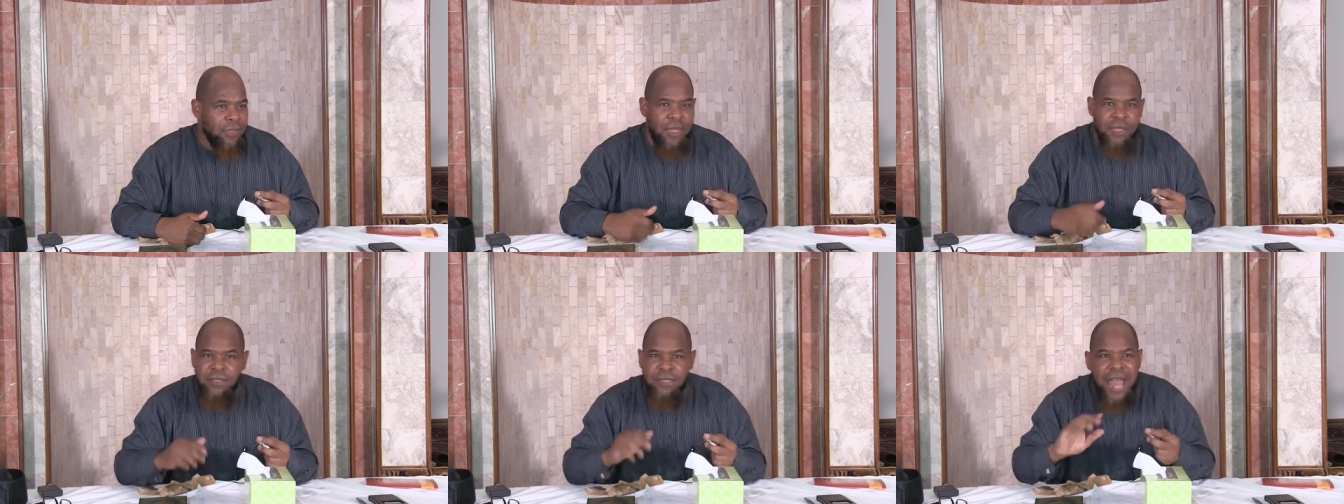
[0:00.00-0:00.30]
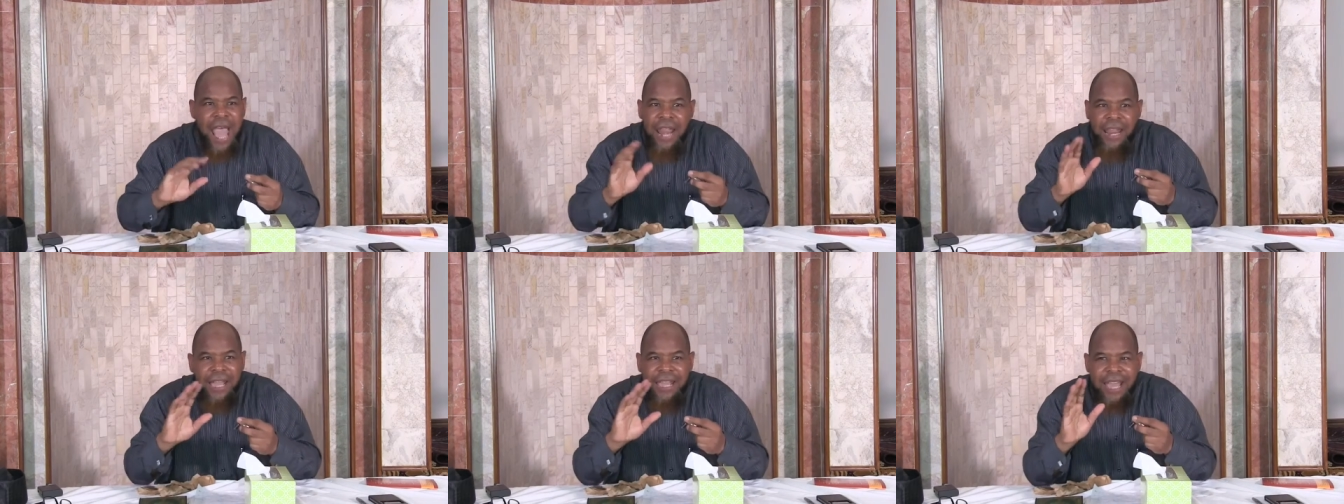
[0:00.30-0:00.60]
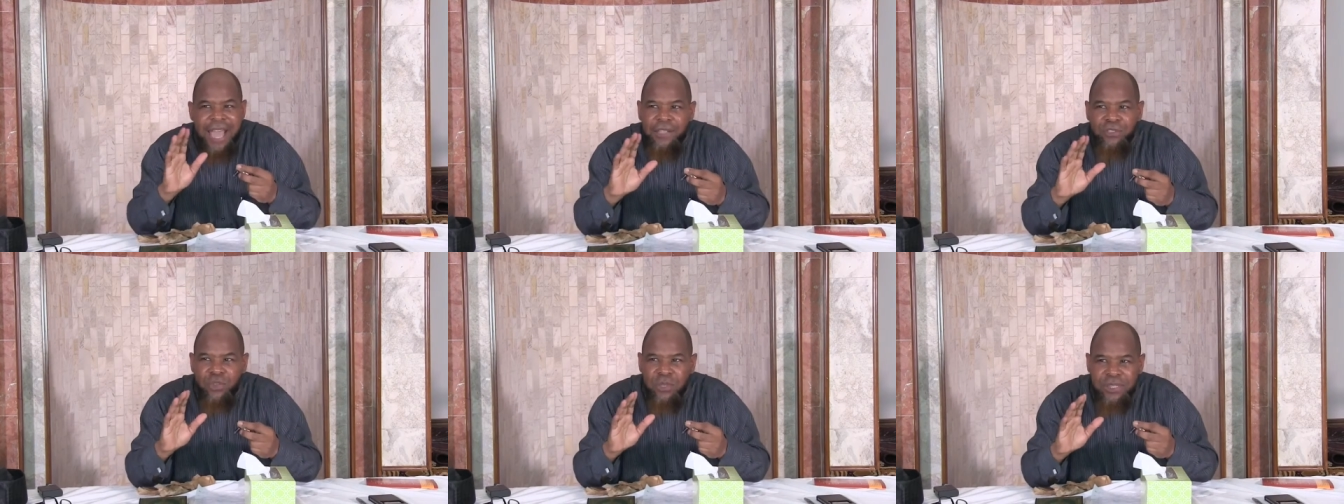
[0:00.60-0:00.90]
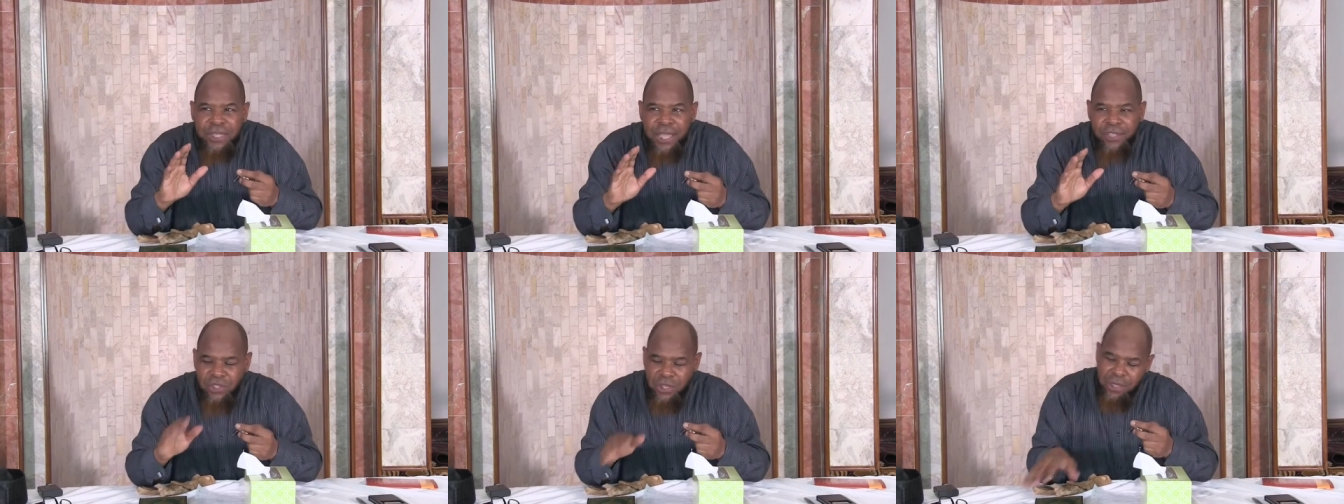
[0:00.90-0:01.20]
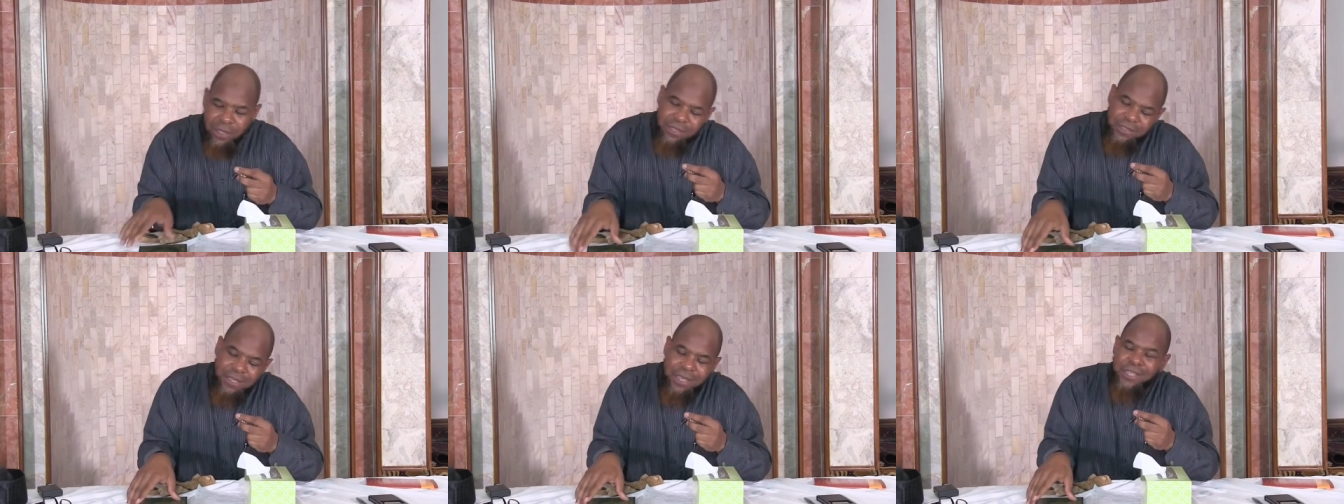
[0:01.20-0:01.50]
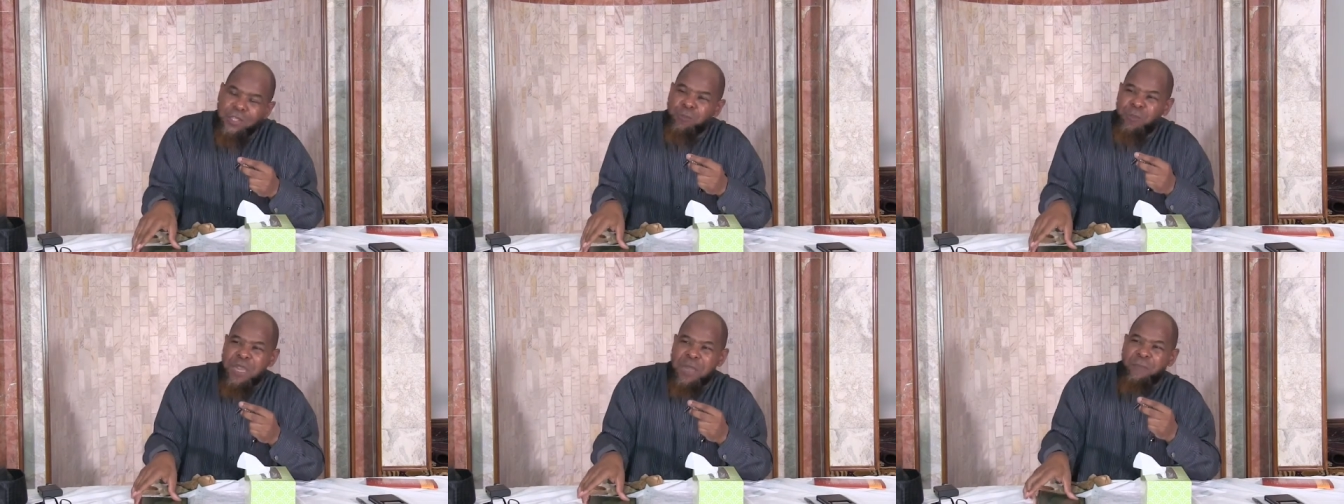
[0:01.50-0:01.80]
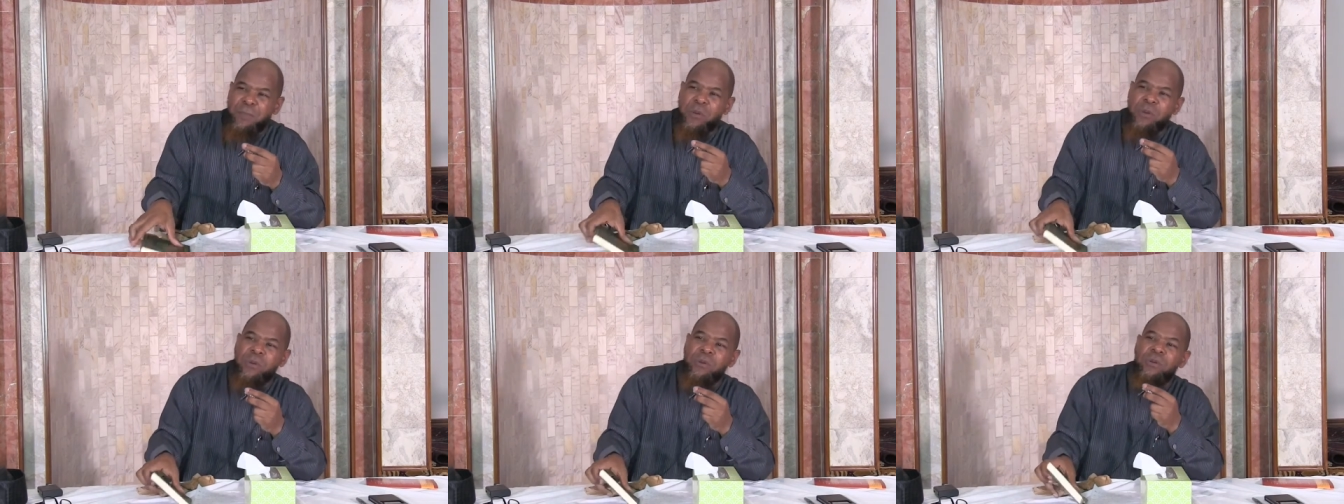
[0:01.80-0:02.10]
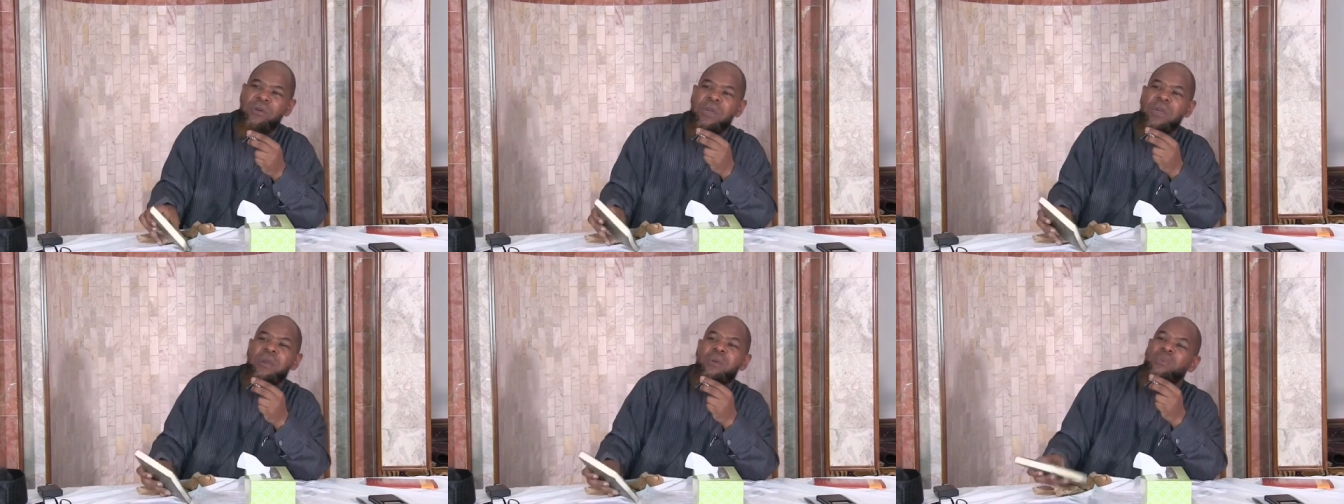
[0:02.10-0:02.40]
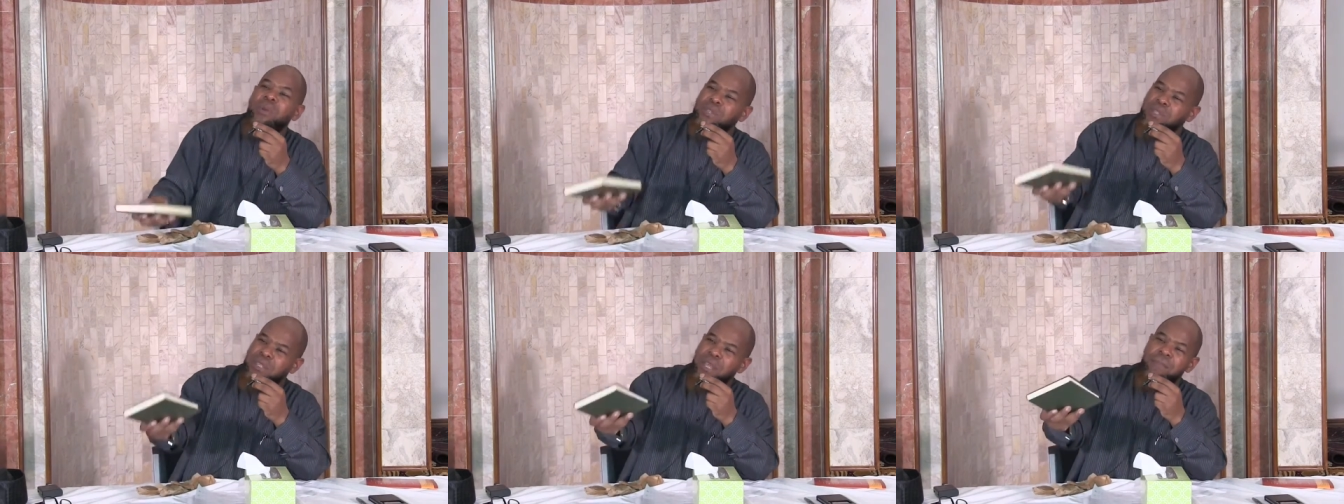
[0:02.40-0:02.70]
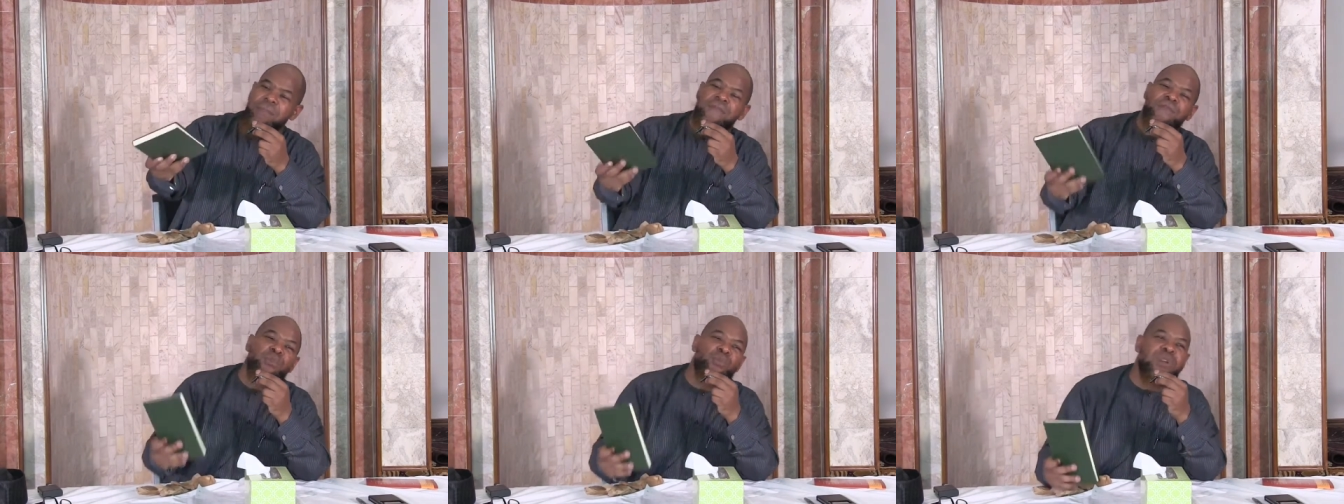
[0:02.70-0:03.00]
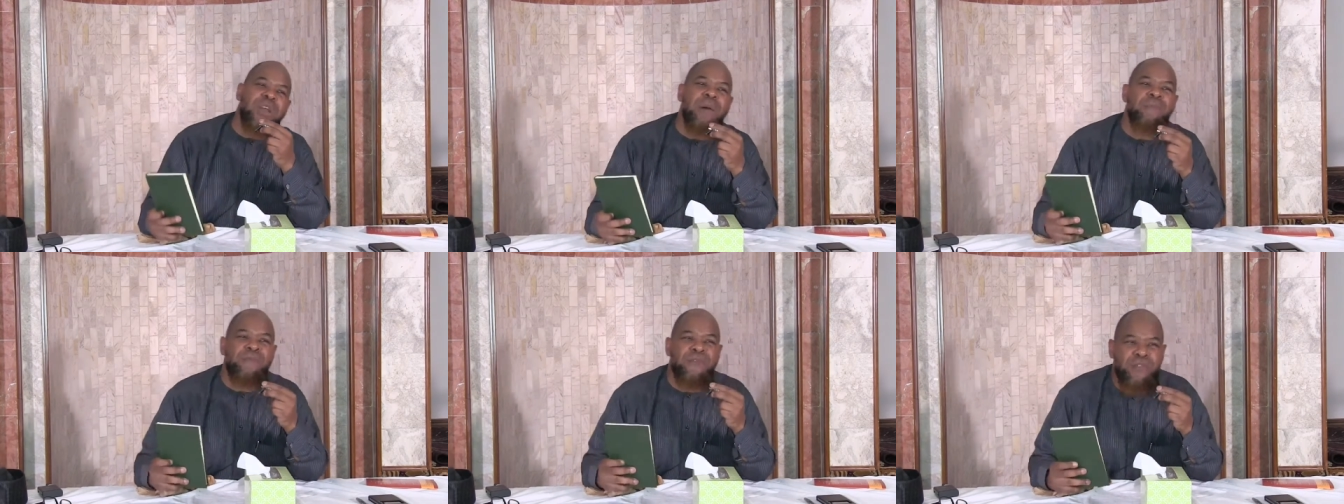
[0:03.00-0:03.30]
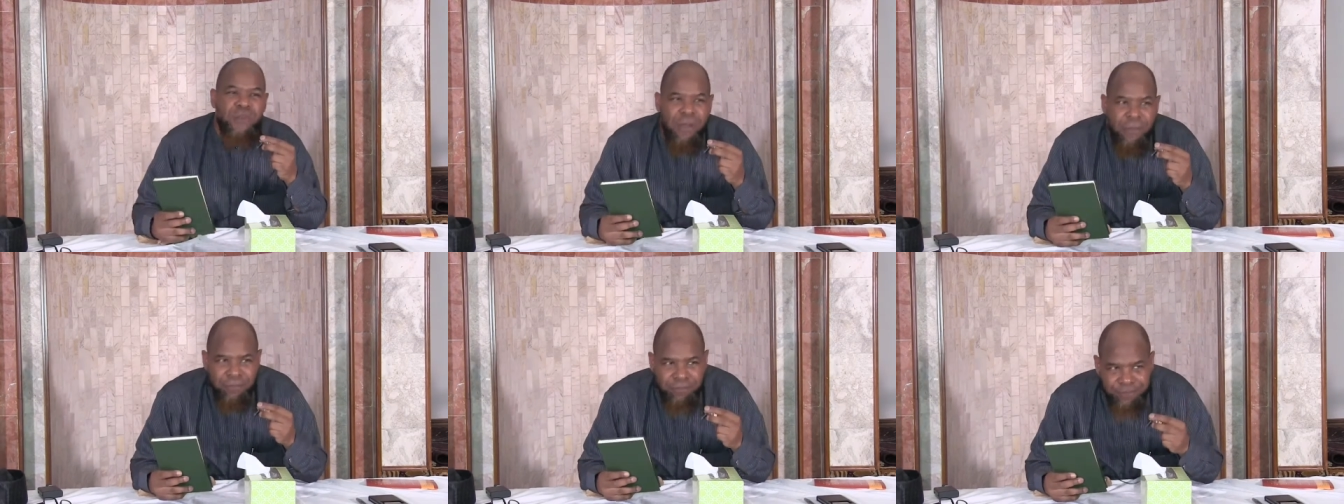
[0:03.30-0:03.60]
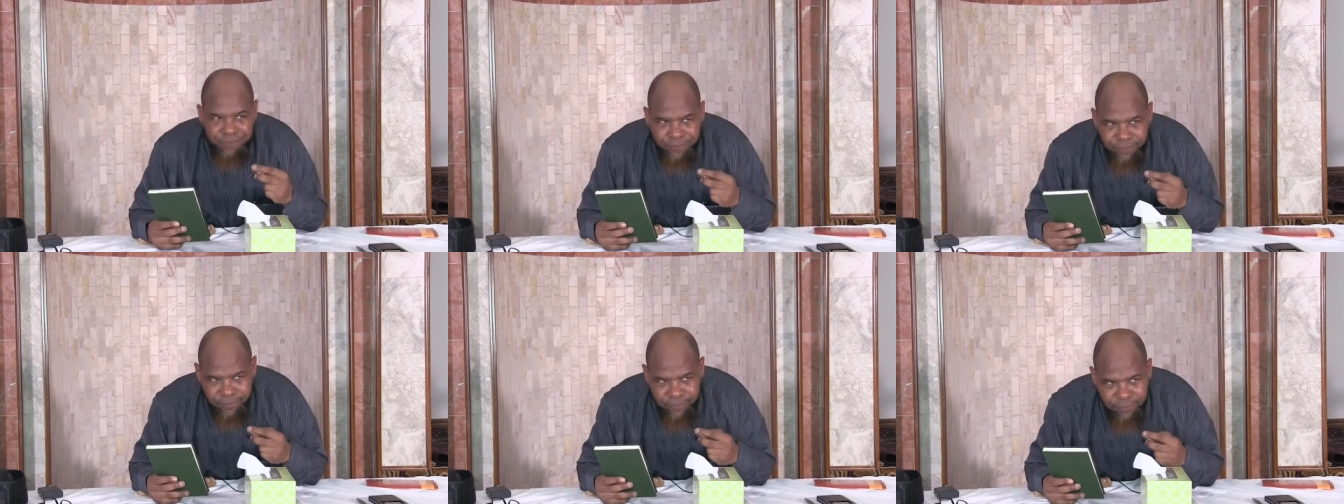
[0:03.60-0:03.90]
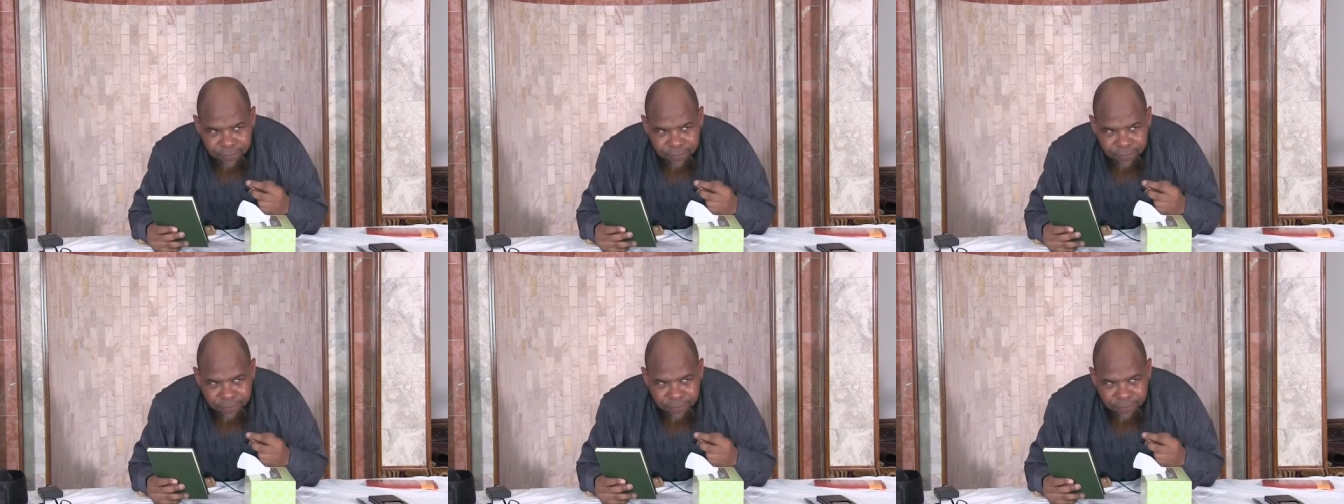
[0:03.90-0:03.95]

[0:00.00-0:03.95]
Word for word: there's not a contradiction because these people, where some of you come from,